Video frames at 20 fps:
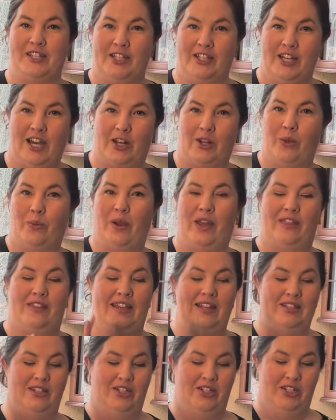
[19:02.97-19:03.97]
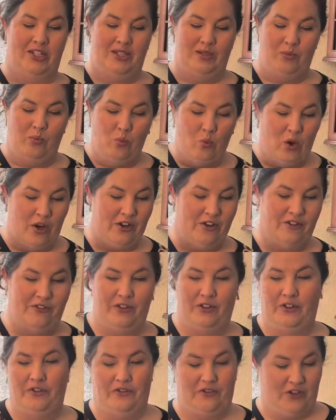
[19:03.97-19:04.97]
to cuddle with. It's just
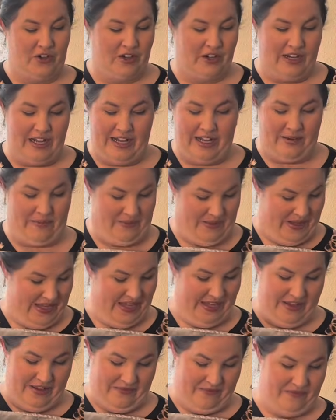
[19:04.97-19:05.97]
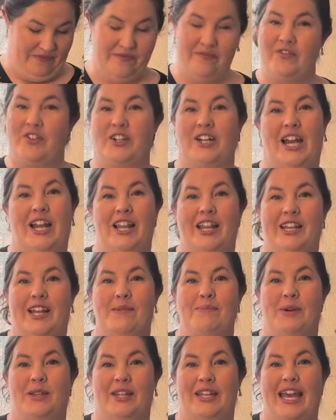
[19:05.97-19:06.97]
wonderful for cuddling
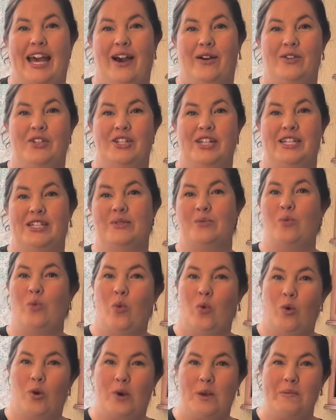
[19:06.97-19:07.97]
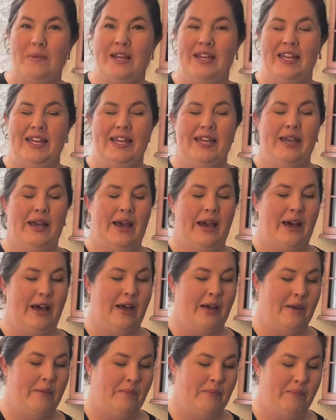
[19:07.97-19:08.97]
up on the couch. It's warm,
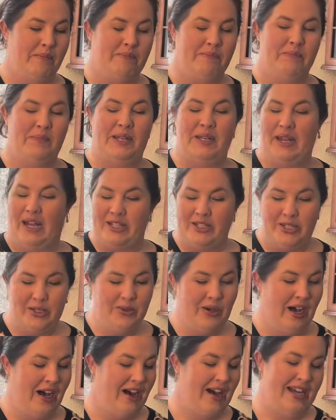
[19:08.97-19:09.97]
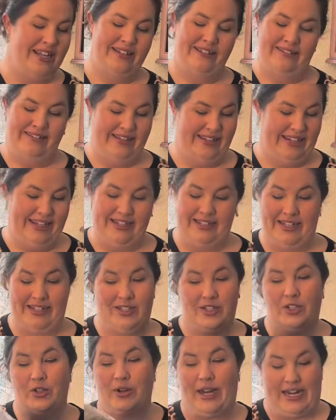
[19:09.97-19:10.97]
but not too hot, and it's
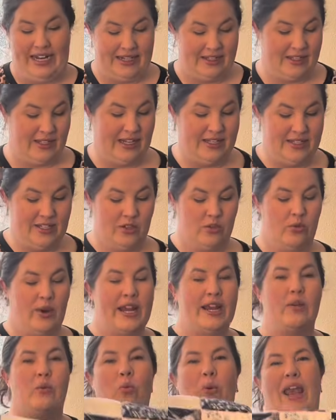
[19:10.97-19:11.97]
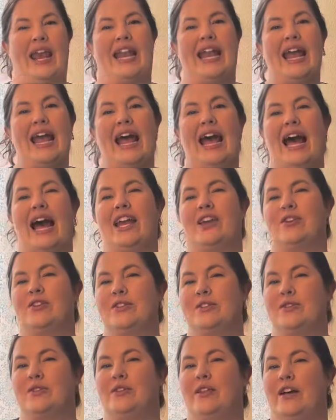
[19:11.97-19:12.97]
great. It's a great weight. I
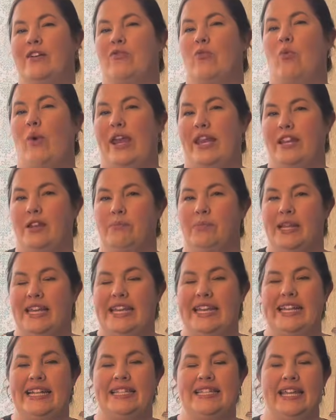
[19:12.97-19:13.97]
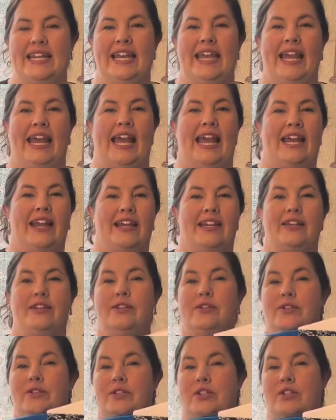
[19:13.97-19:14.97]
also love weighted blankets, and I
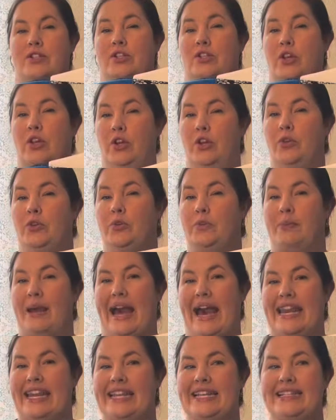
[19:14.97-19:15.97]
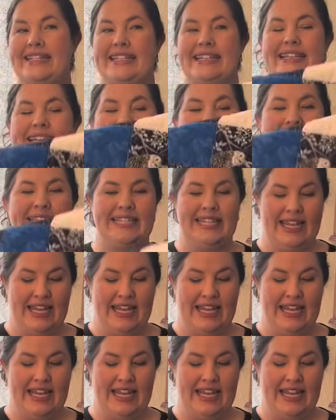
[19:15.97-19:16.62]
used 2 battings in this,